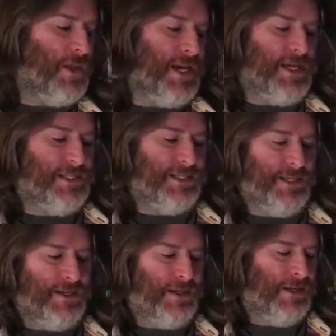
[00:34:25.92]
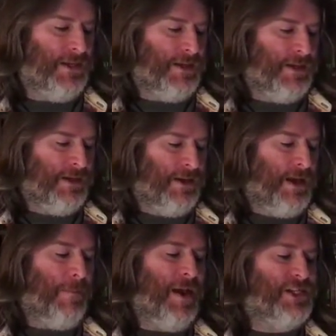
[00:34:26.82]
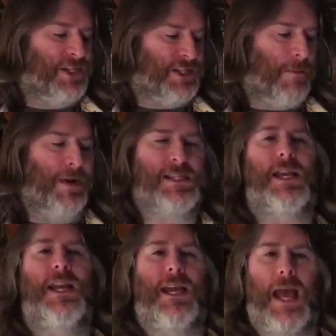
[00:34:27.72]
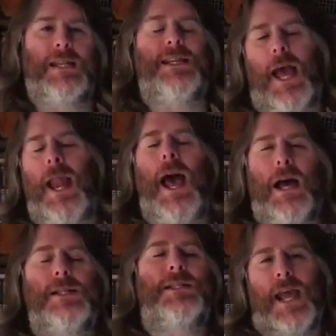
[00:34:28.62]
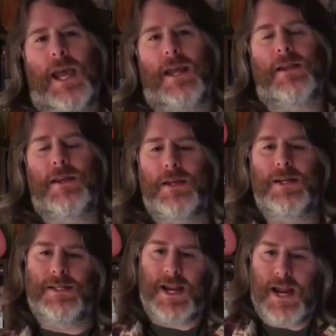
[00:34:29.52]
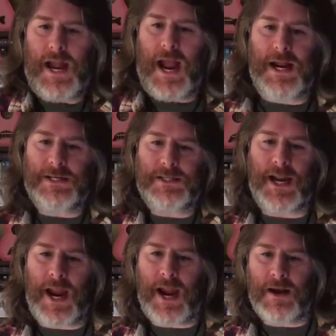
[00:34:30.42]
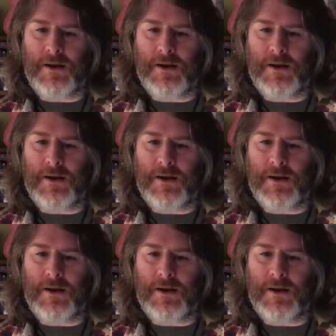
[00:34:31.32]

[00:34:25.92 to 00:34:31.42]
these. Bet you somebody's going to get 10 out of 10. 10 out of 10.